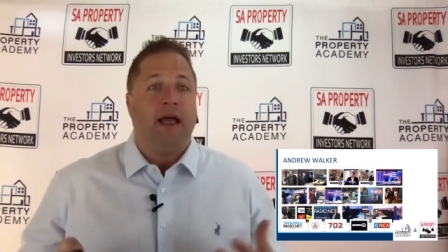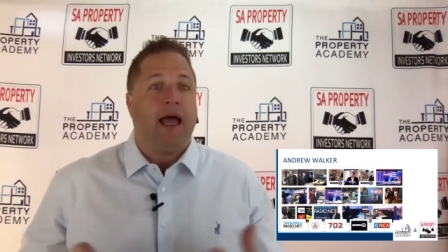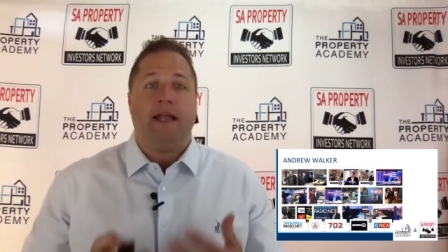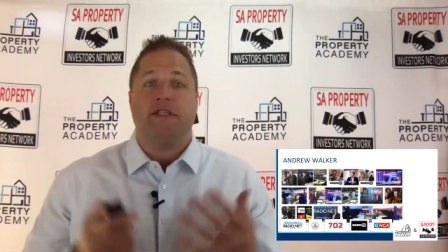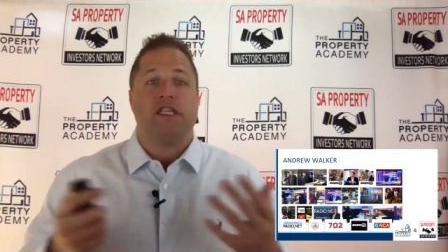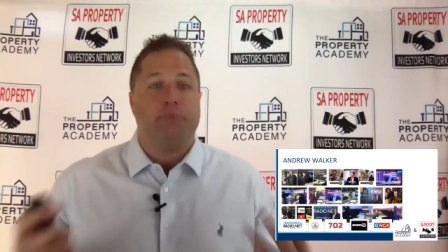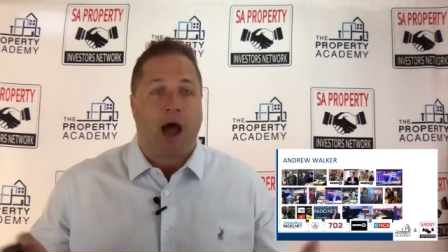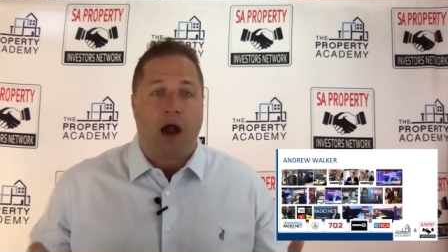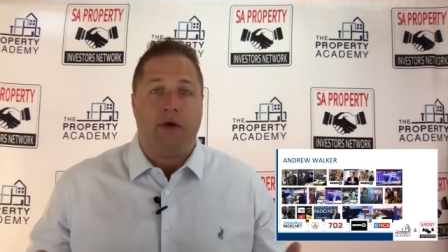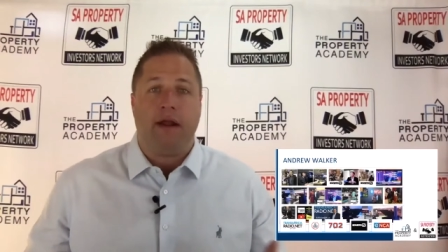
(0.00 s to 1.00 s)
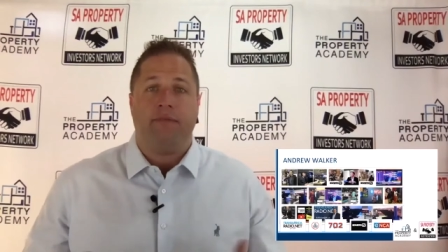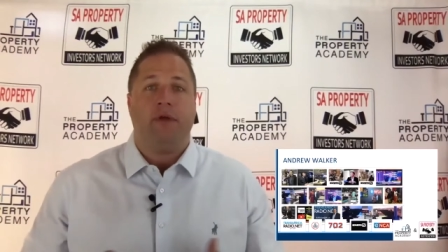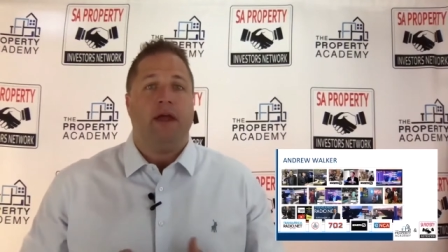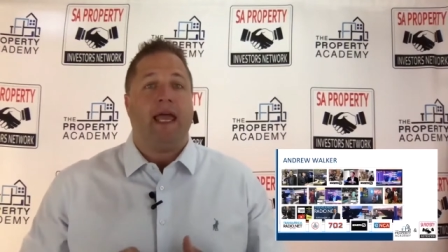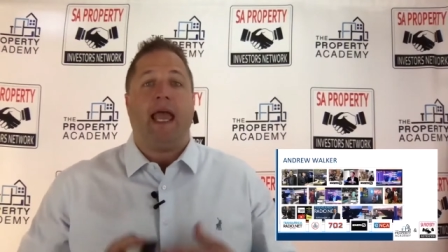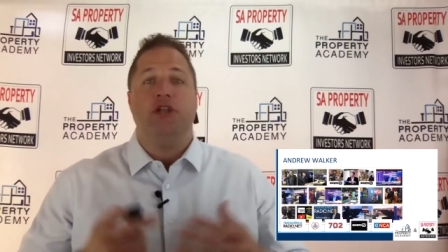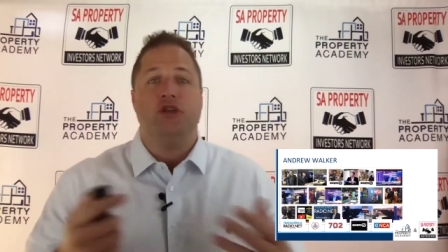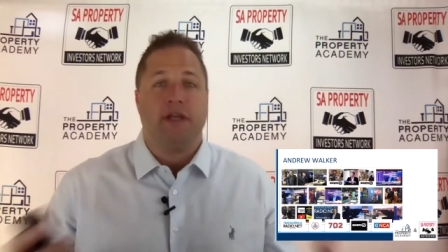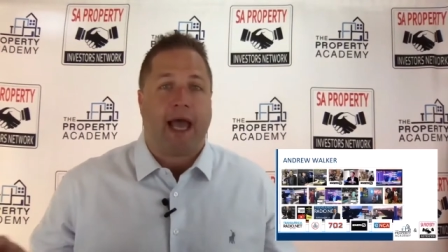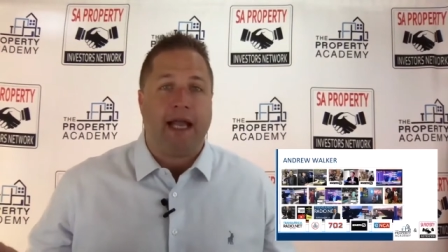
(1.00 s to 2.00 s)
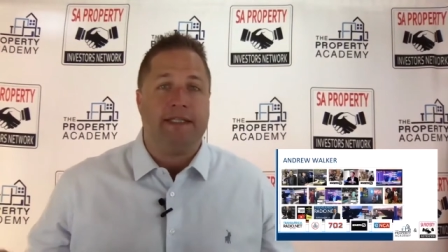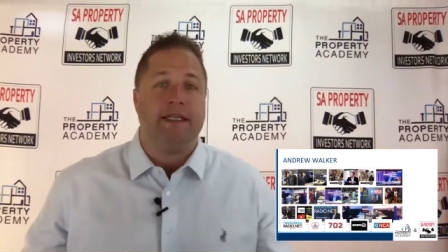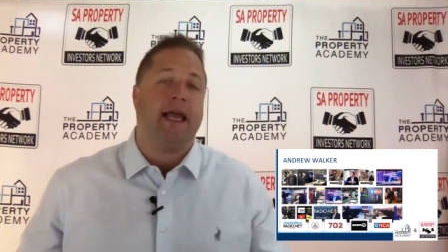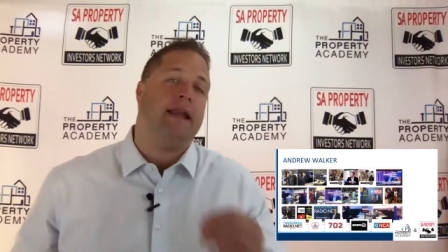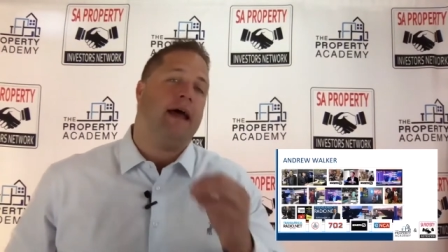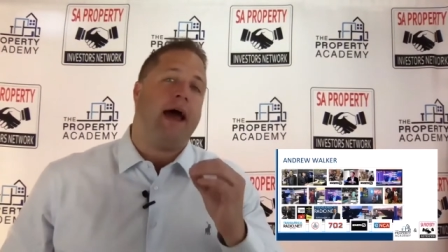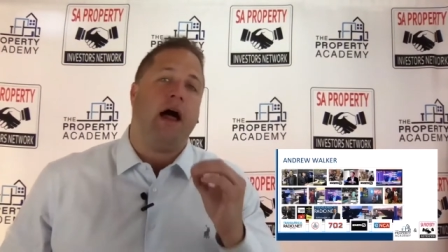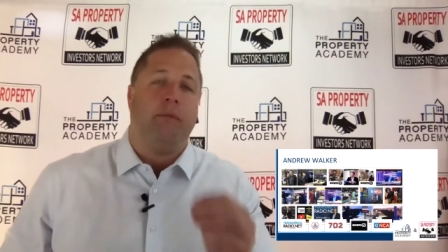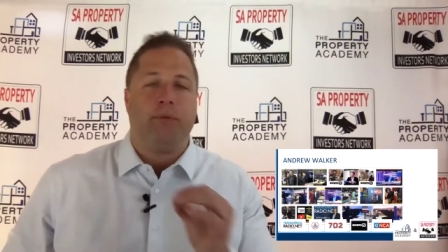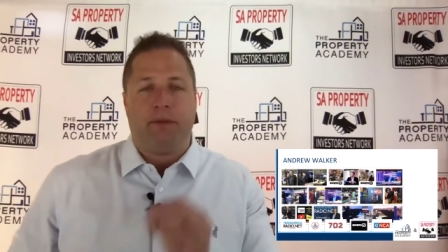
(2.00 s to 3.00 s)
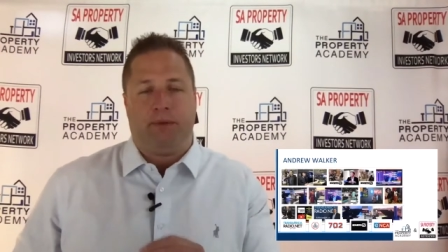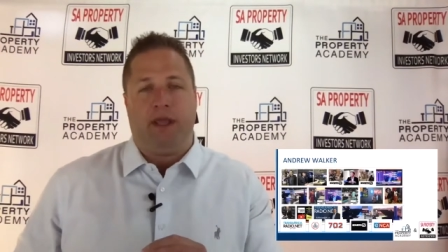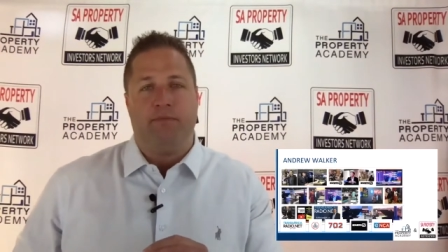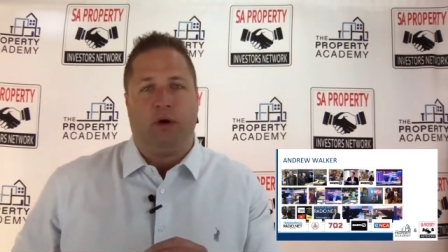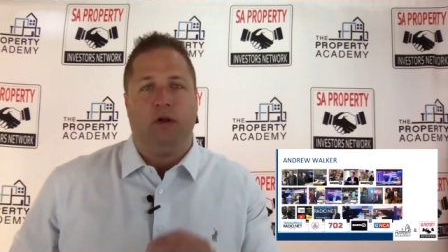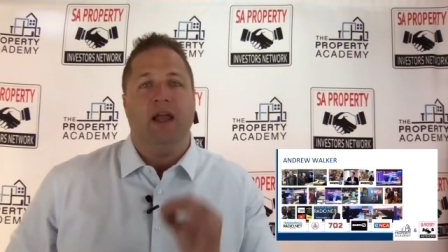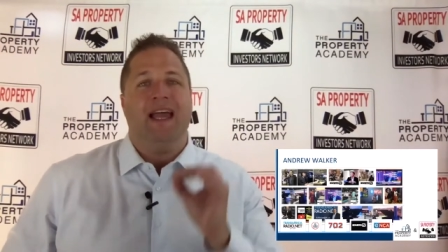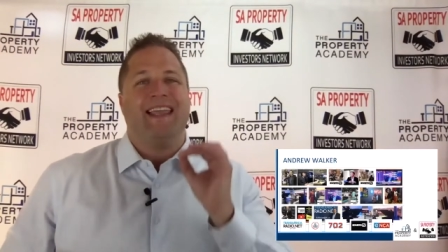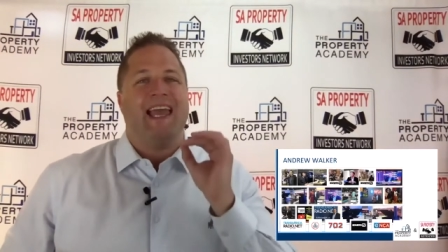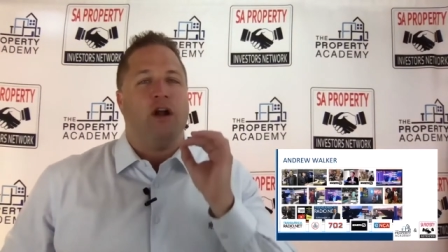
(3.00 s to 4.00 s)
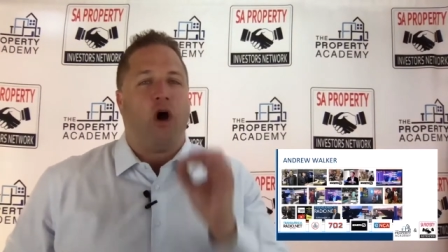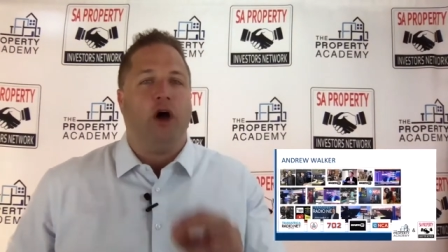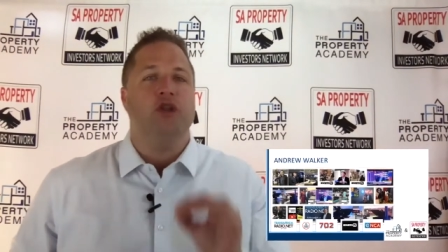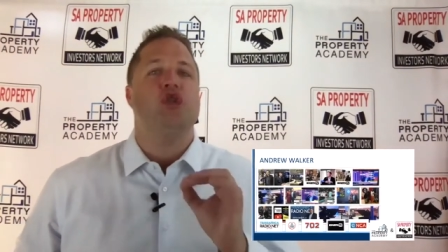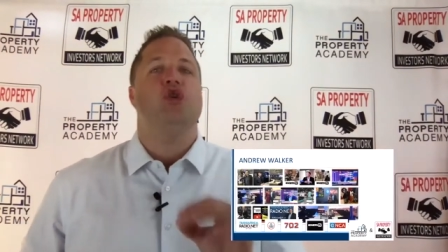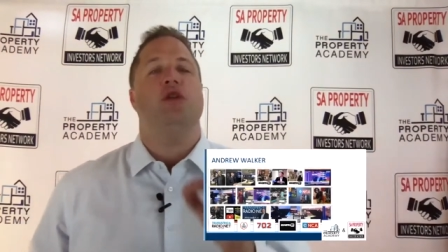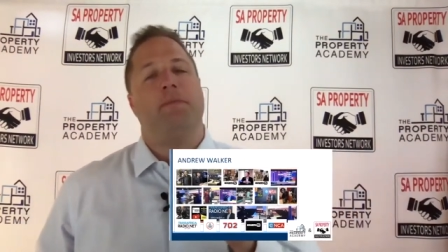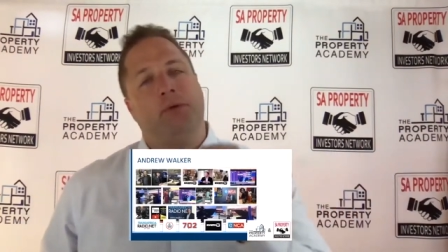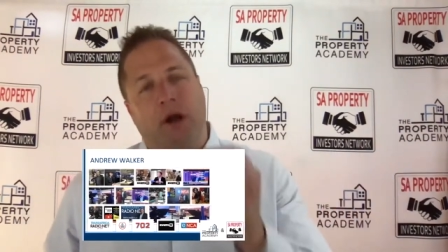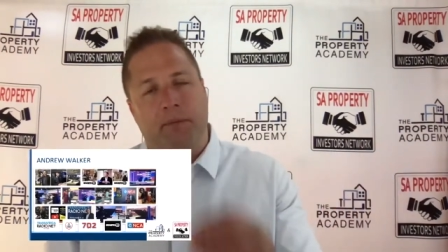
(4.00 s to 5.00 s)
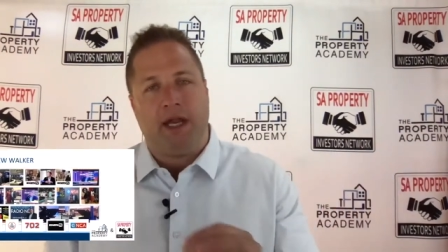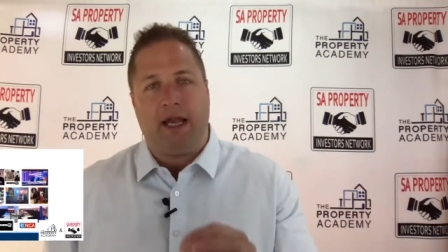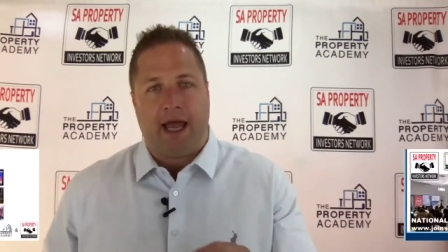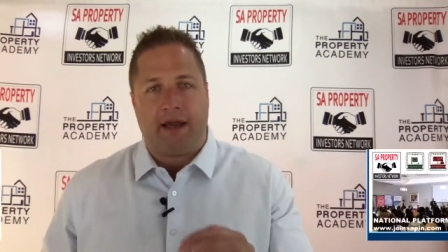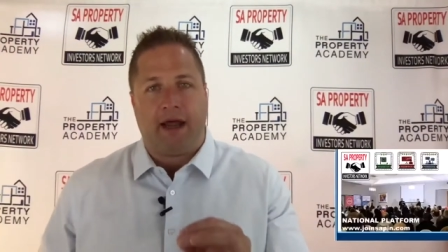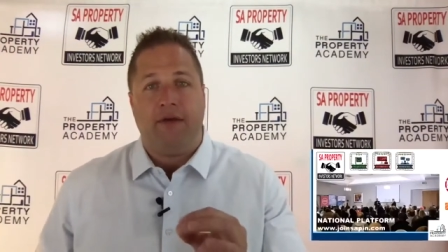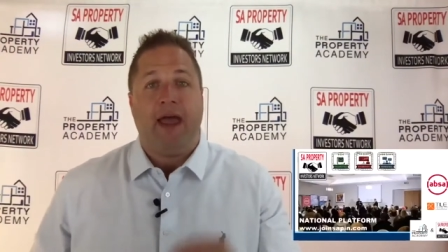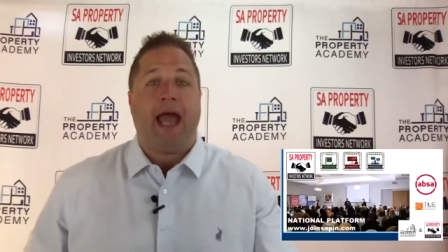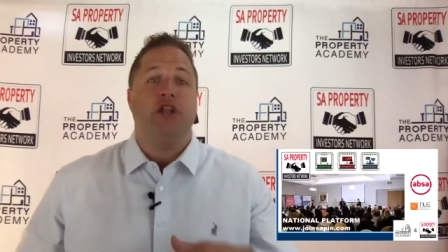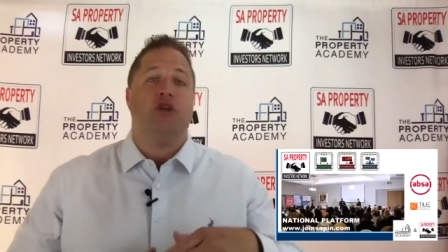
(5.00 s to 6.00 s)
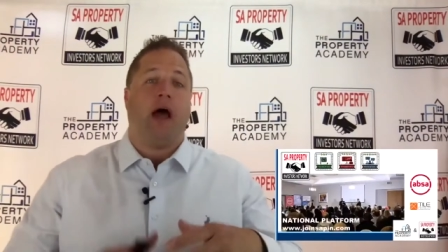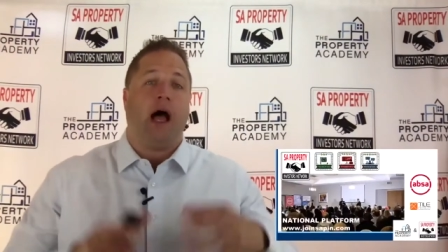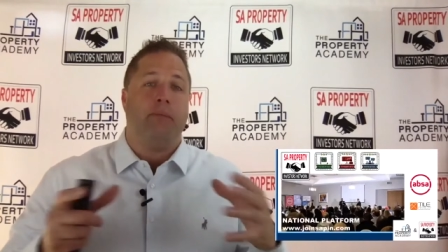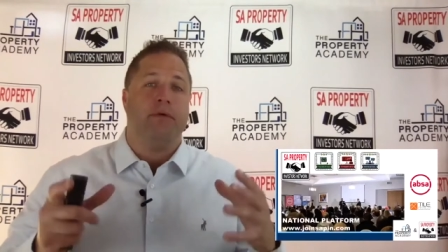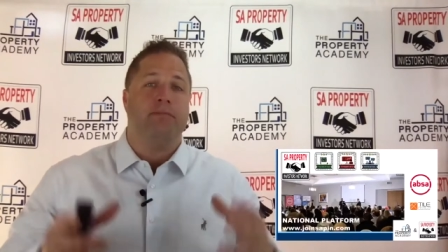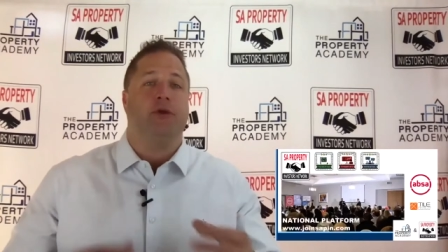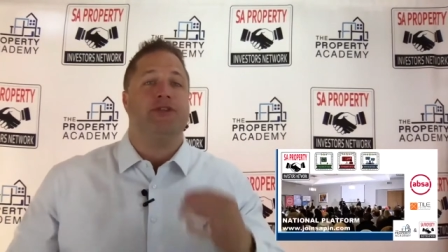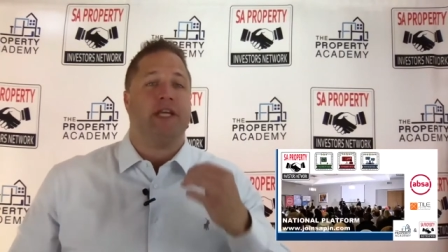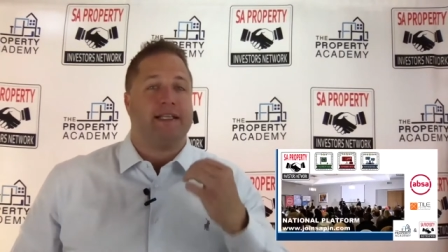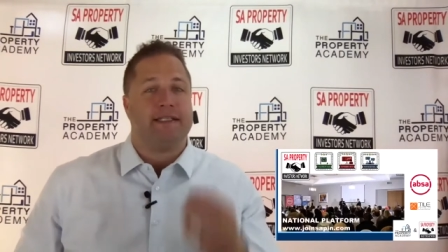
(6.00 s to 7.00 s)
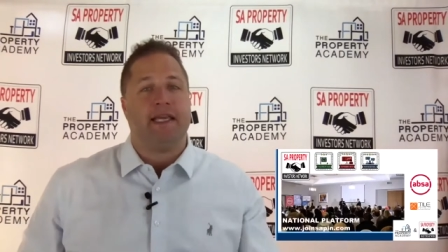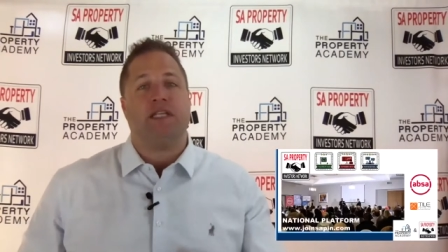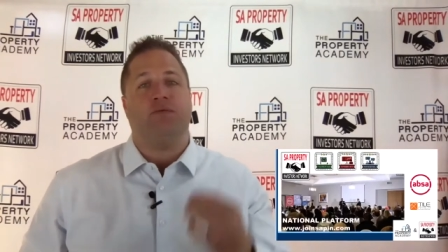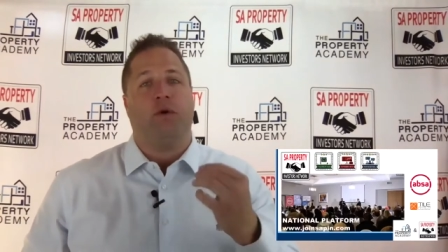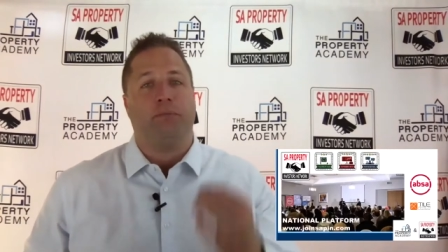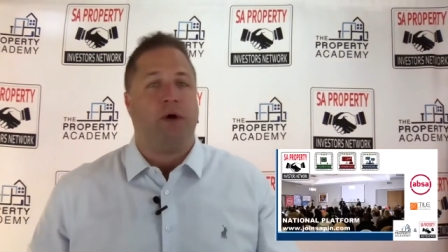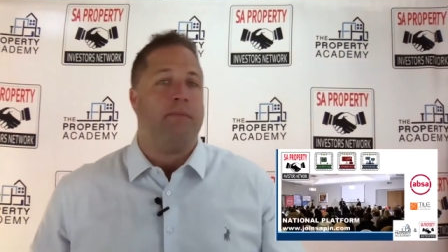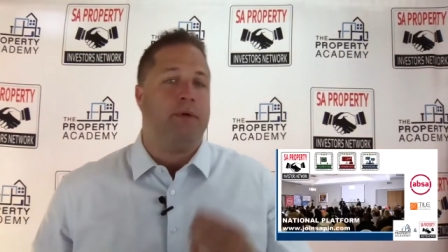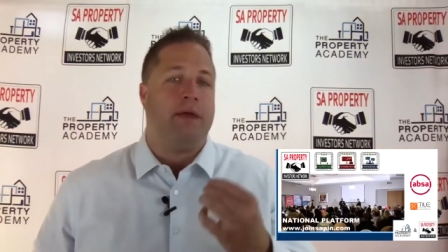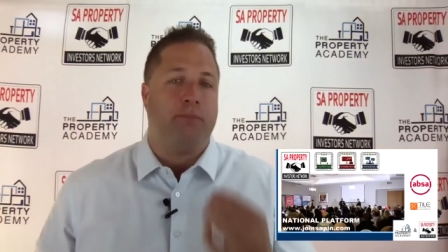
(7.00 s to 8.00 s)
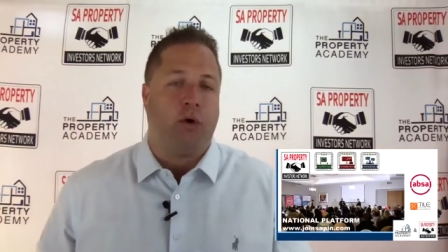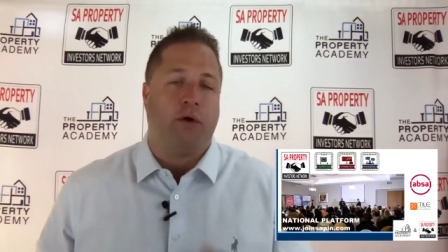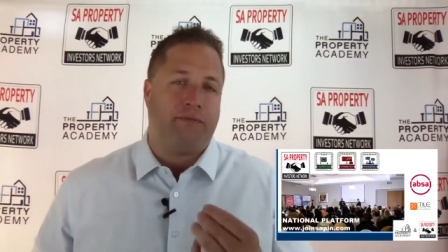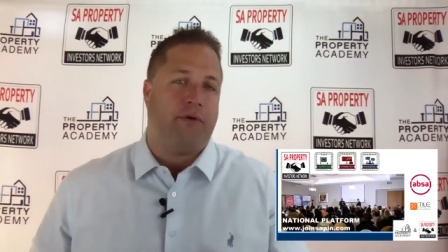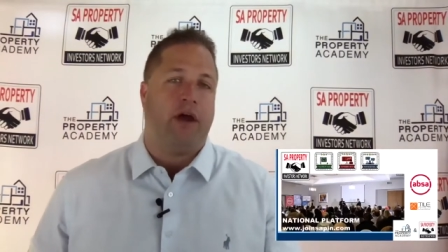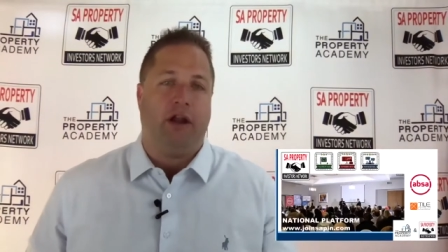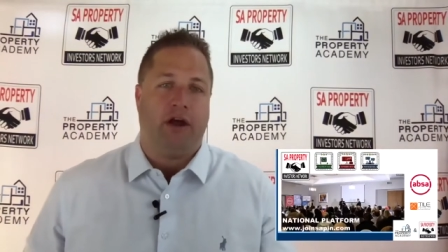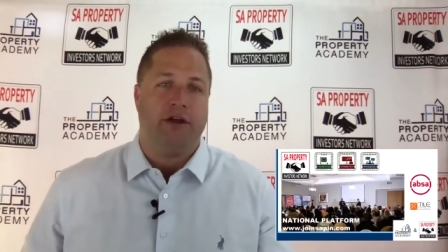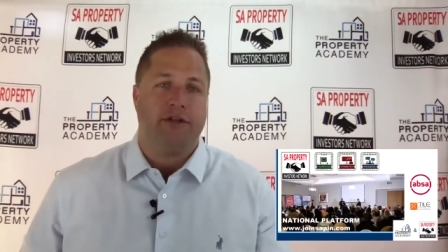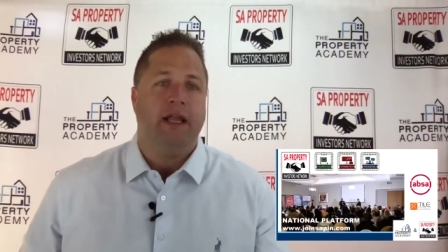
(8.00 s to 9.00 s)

inspiring educating and helping people get onto the property ladder and to help them build successful property portfolios.